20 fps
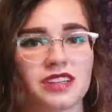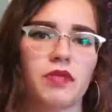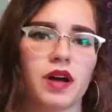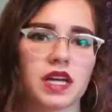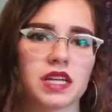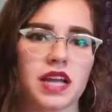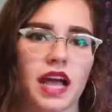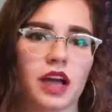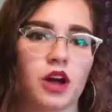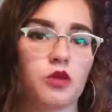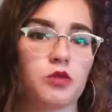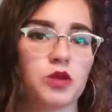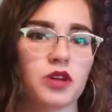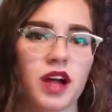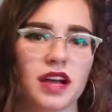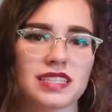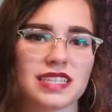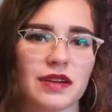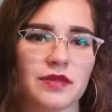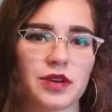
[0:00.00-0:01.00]
but I hope you
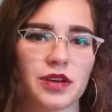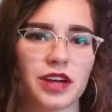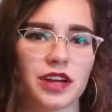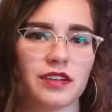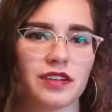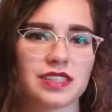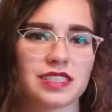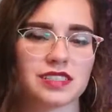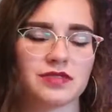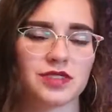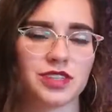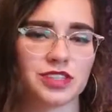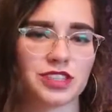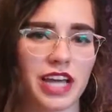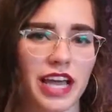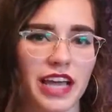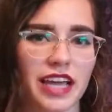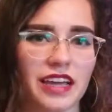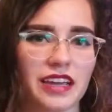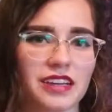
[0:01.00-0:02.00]
guys have a great rest of your
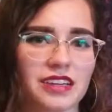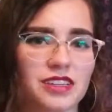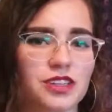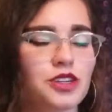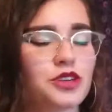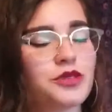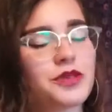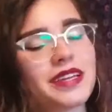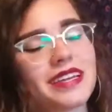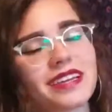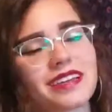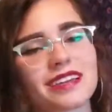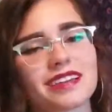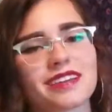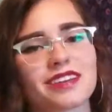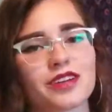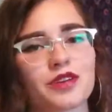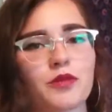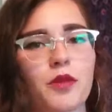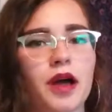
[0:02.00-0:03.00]
day, your week,
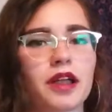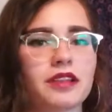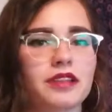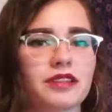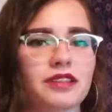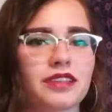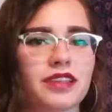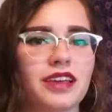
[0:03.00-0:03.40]
your month.